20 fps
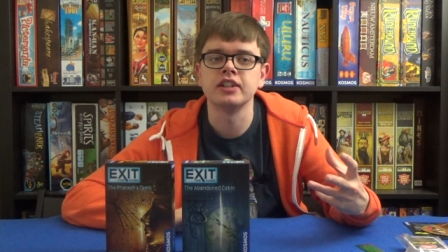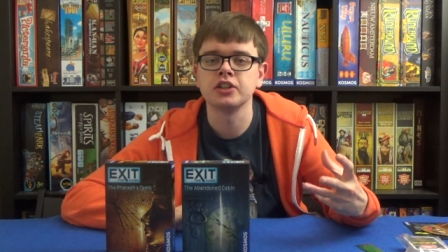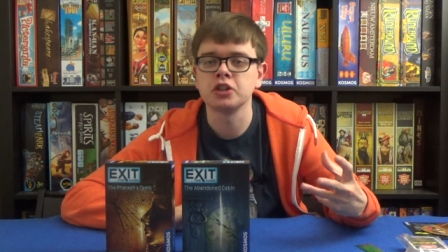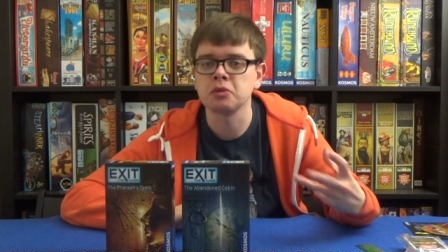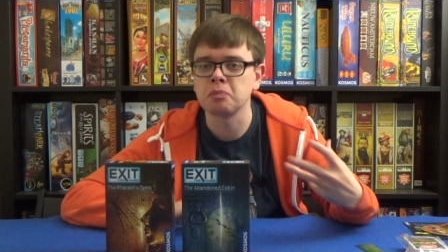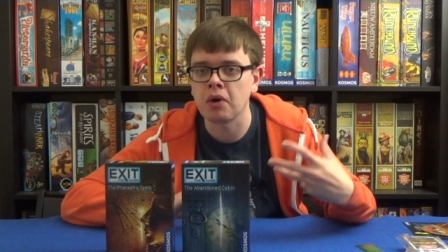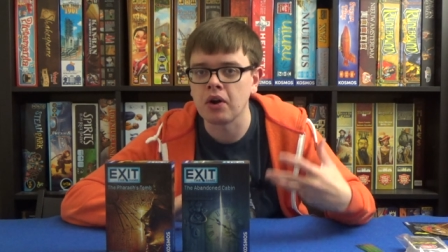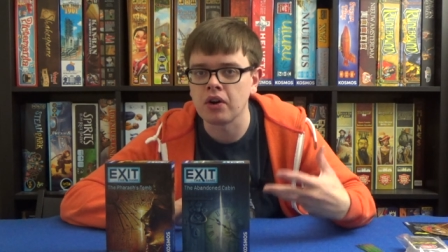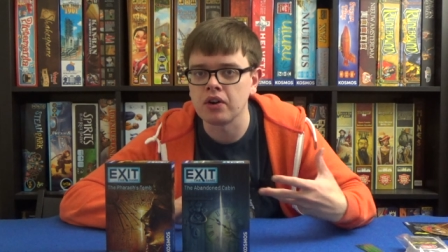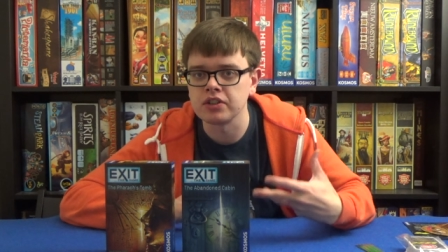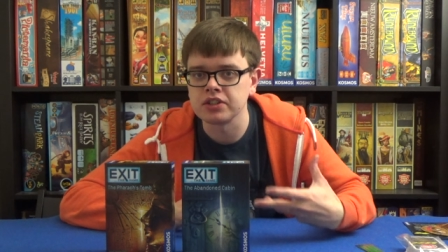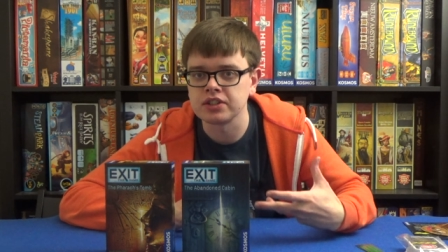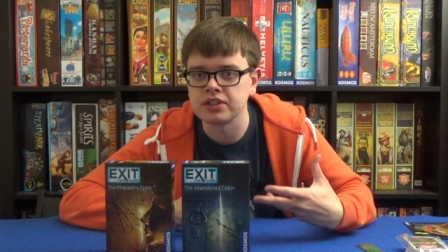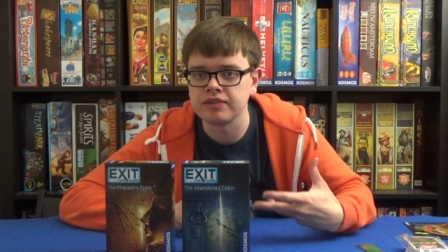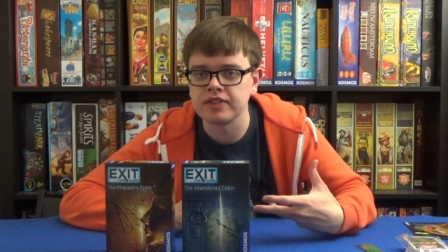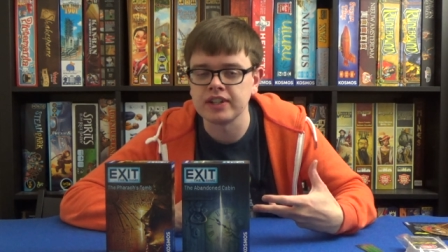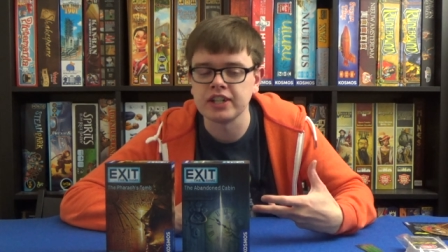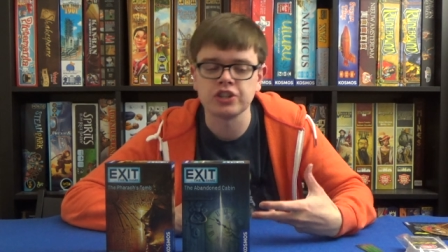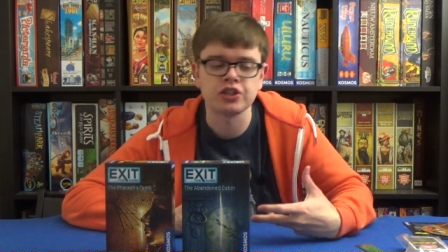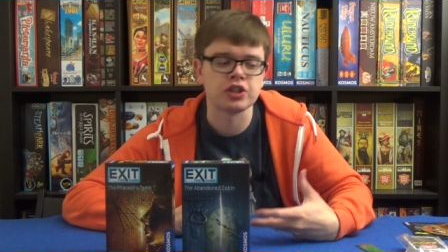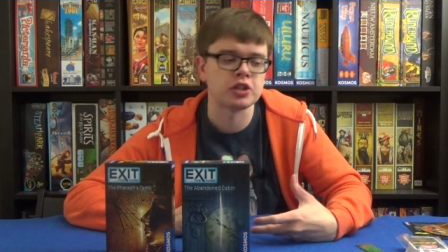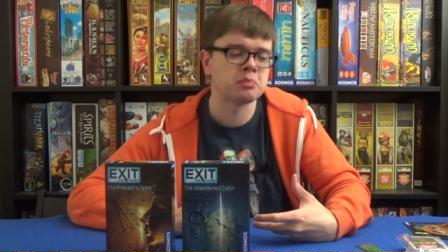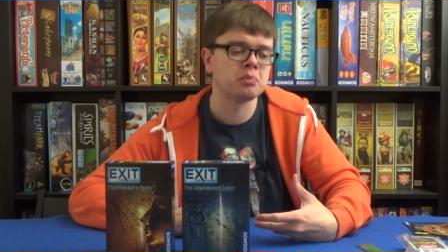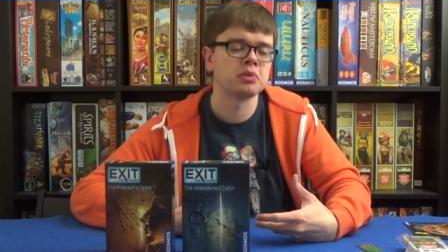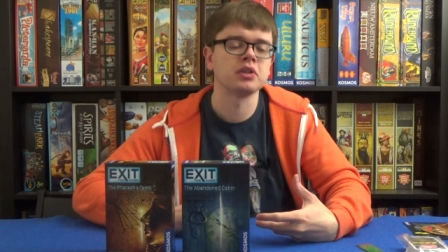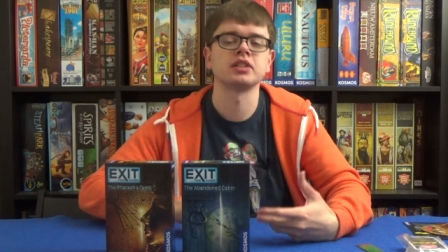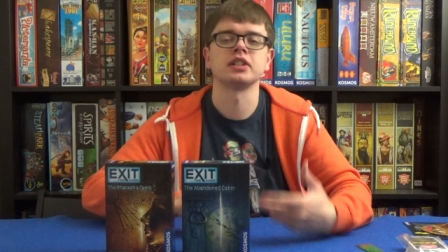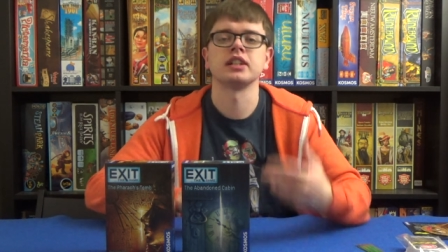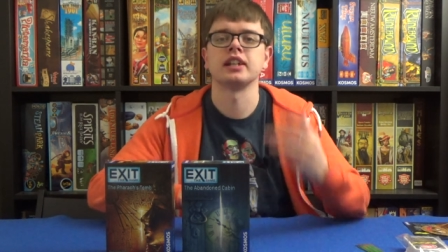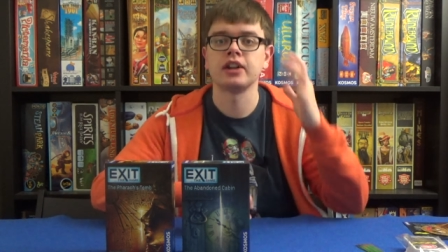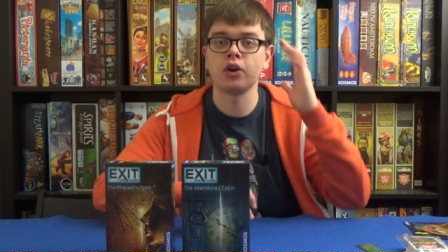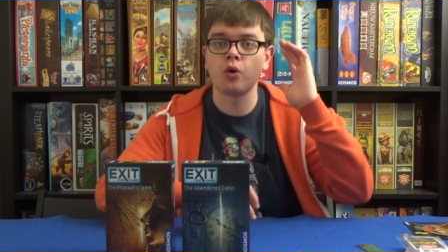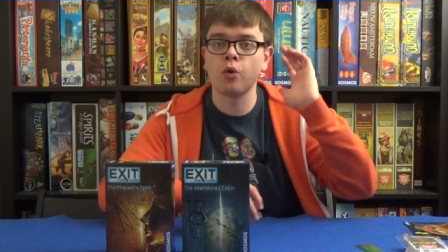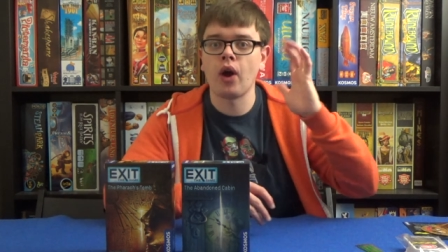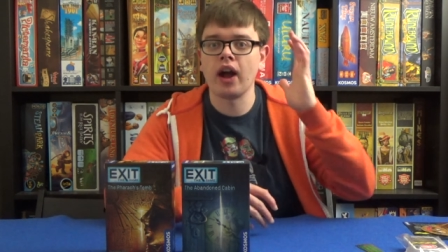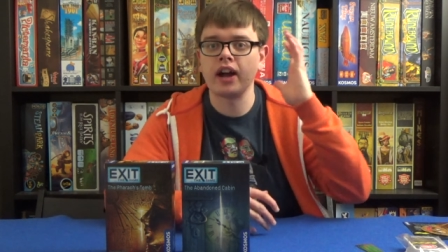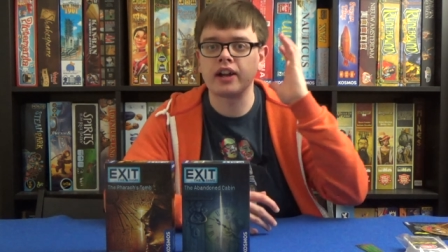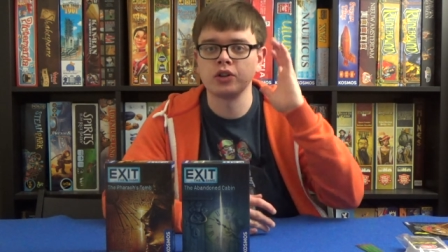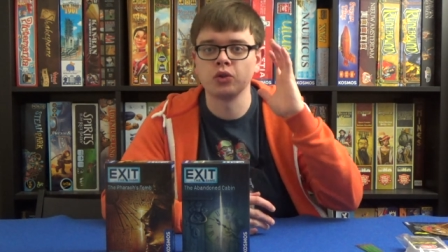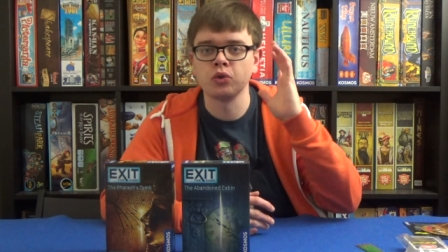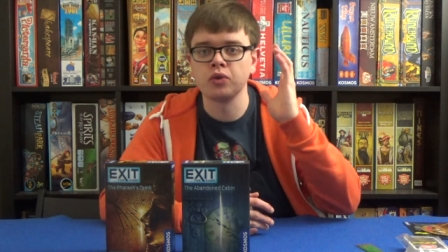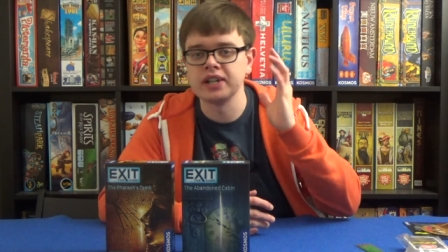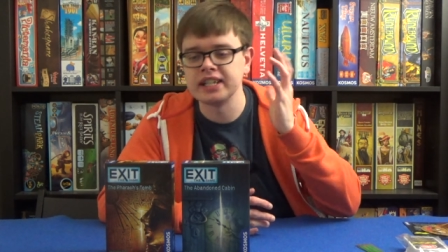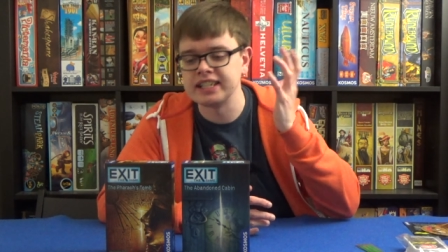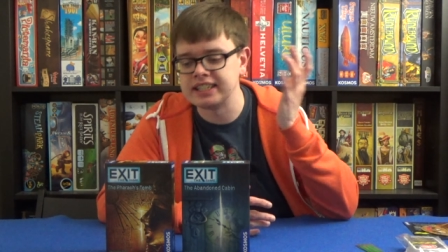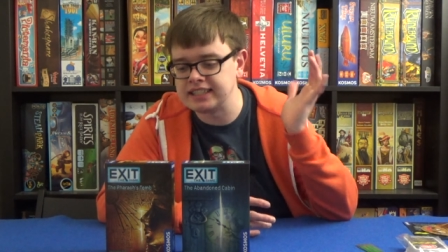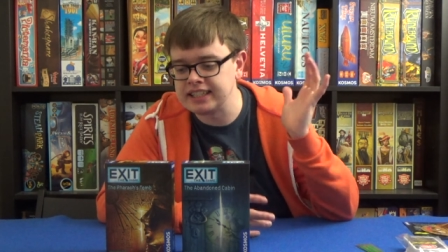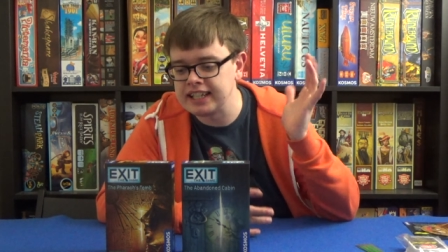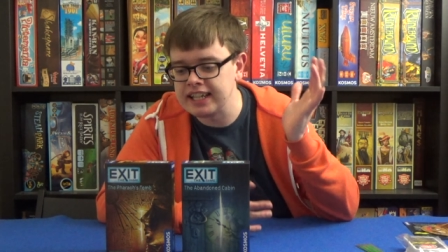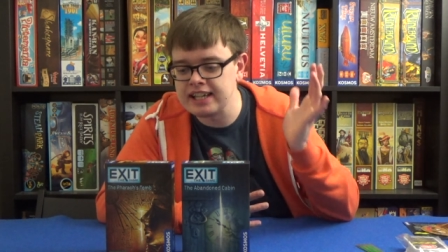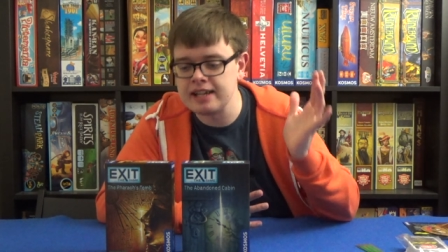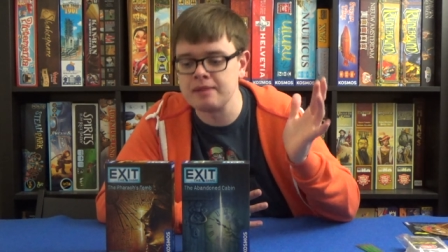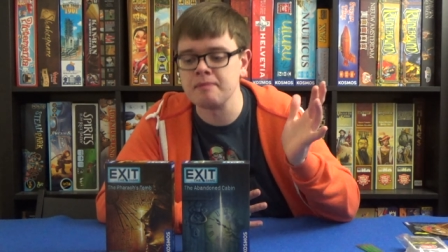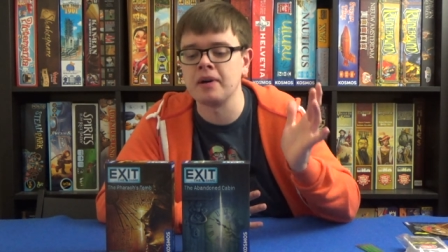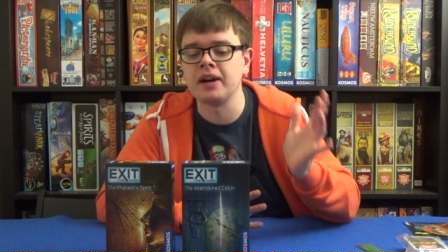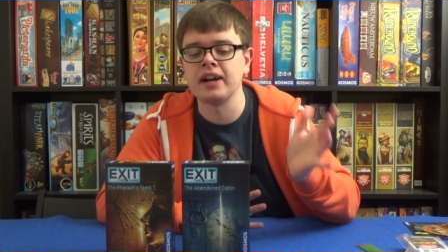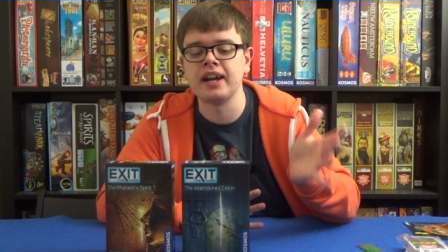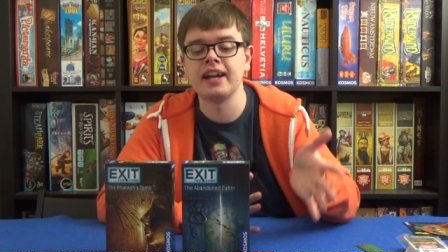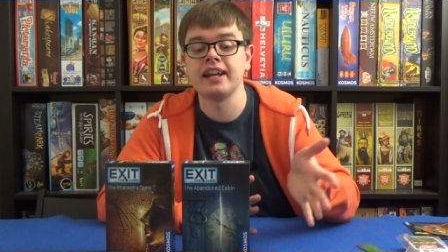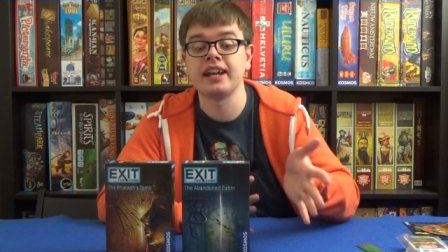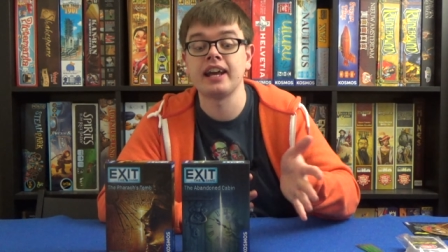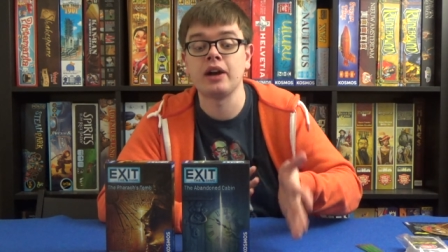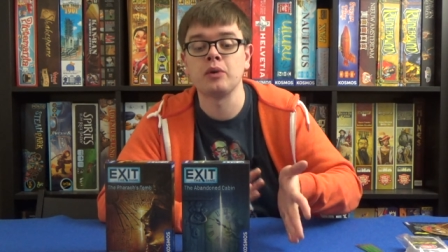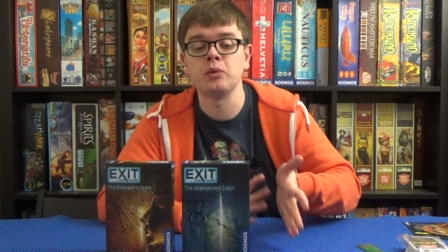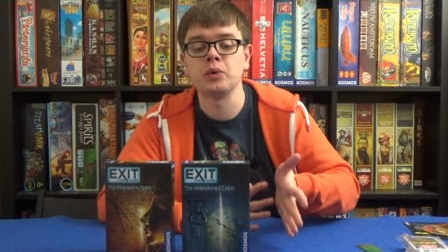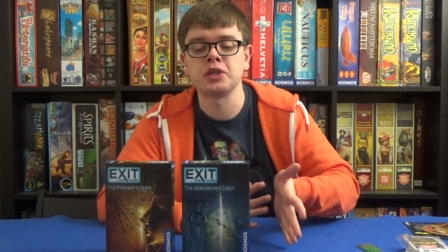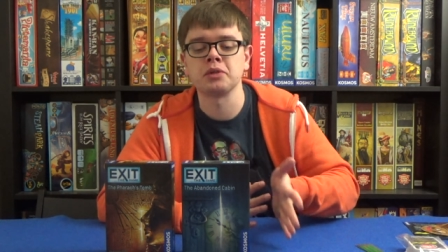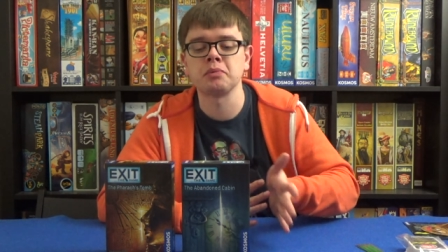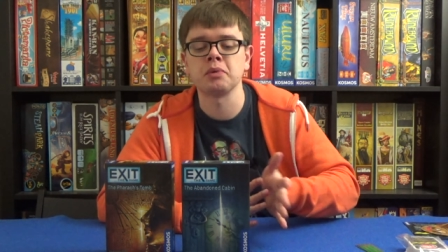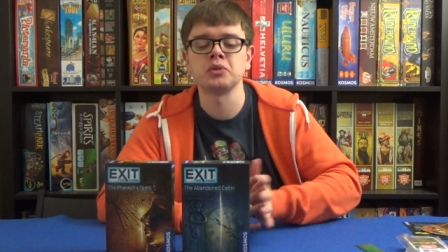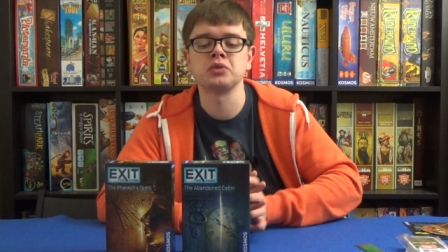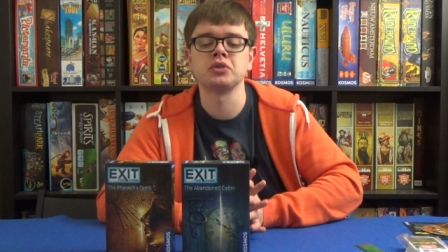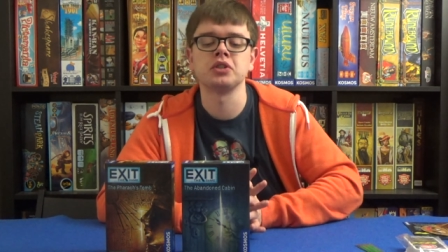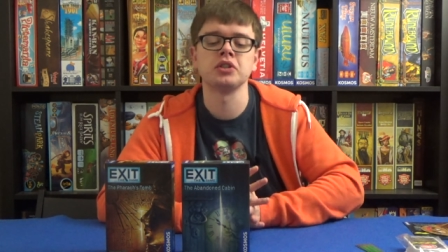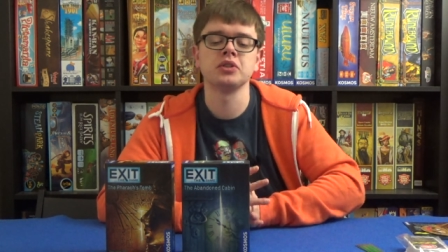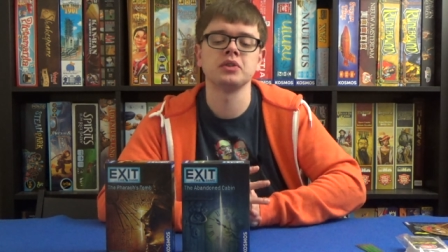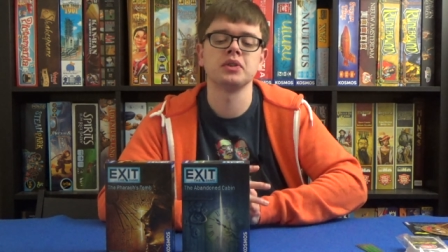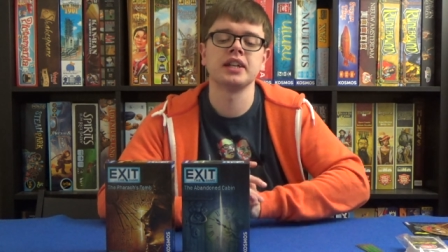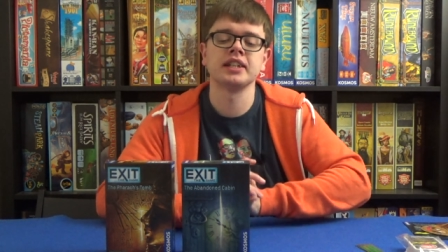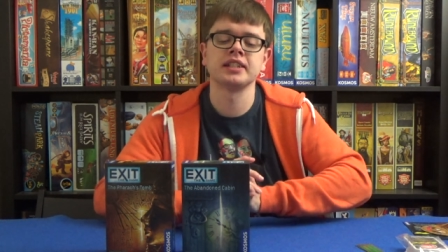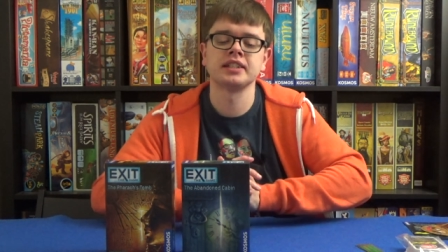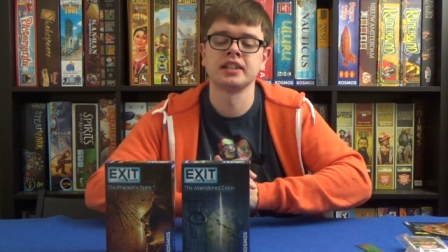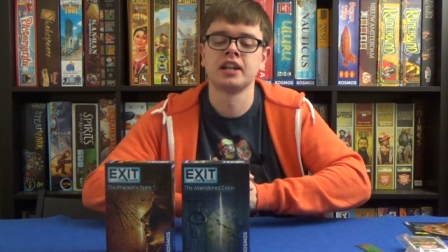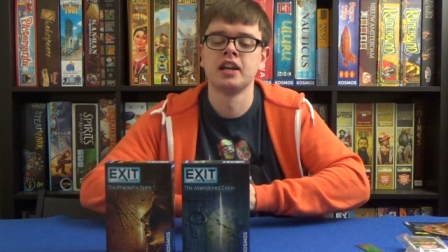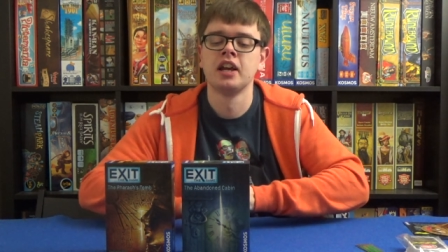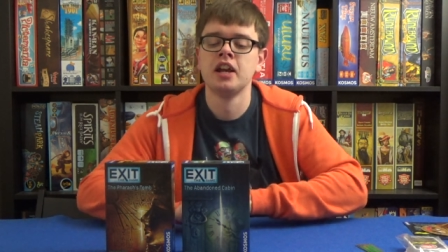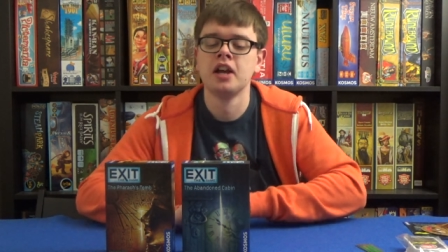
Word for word: the other parts to finish this puzzle. I can already see it in my head how we're supposed to do this.